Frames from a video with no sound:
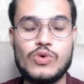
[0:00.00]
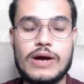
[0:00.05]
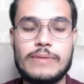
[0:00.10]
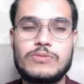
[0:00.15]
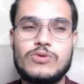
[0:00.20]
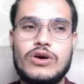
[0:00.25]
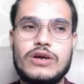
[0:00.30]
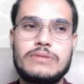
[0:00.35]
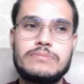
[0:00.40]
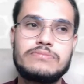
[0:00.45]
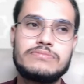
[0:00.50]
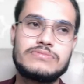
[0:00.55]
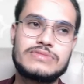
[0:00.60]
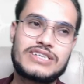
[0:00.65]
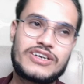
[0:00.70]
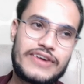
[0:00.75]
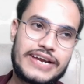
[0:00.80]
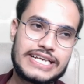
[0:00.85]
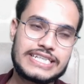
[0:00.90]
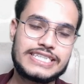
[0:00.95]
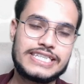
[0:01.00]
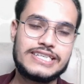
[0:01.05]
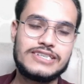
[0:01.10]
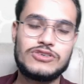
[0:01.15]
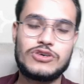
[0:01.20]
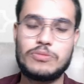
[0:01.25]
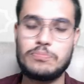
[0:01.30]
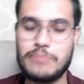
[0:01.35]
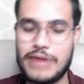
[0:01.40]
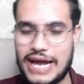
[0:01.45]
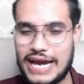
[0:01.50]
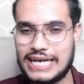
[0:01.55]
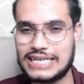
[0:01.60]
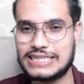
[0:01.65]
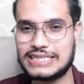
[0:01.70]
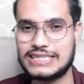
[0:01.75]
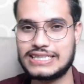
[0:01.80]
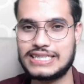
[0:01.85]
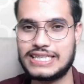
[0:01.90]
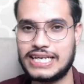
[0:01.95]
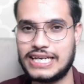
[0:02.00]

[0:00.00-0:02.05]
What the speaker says: have gone crazy or mad,